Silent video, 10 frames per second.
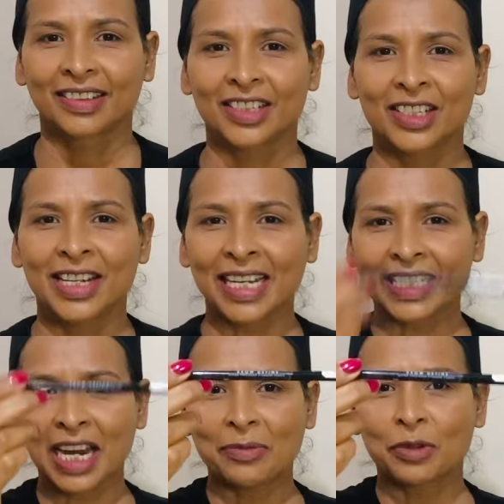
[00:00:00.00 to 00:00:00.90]

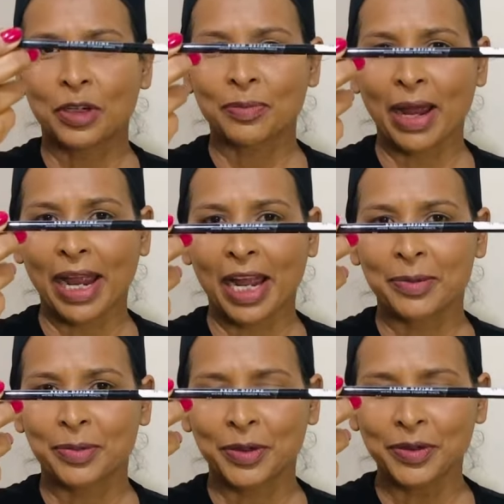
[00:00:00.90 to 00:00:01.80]
Next I'm doing my
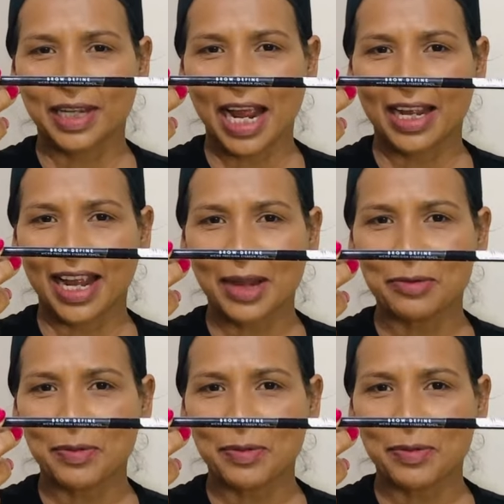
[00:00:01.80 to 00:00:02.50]
eyebrow. Eyebrow